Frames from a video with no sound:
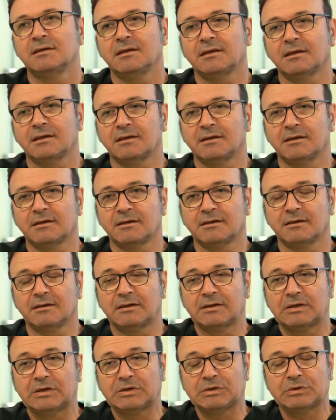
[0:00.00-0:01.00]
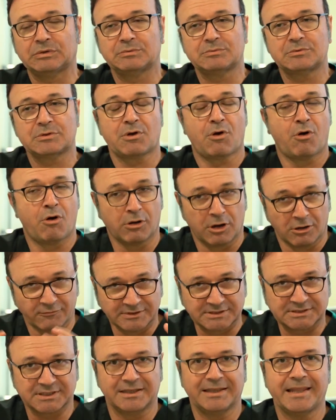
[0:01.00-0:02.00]
all
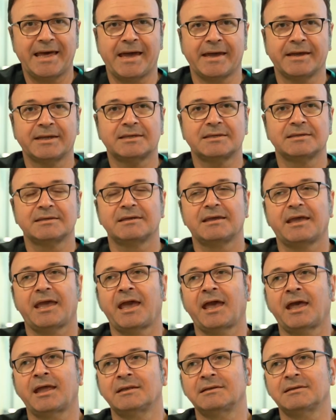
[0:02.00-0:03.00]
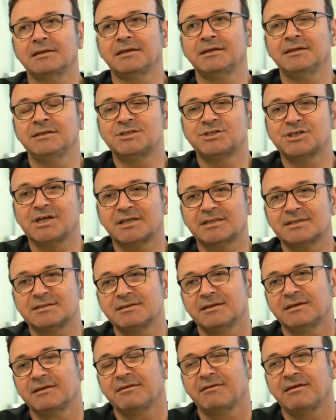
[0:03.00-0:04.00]
over the leg and inject
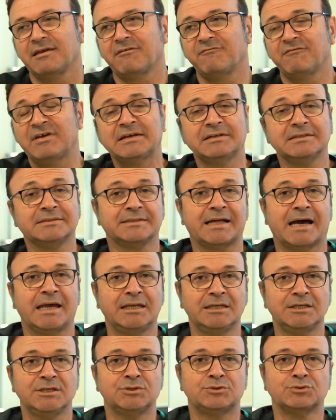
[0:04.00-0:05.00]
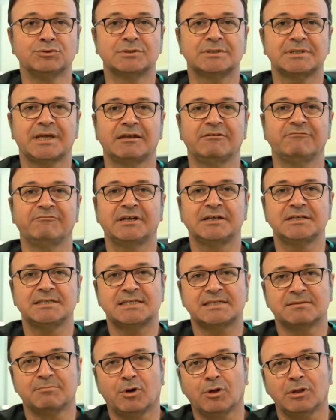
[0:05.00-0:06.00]
a very diluted and very
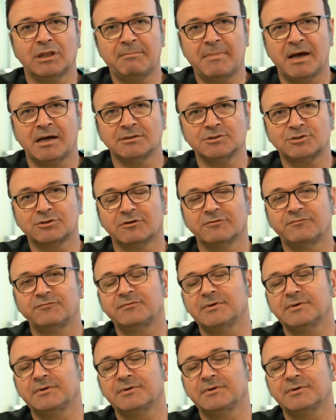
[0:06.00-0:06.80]
small amount of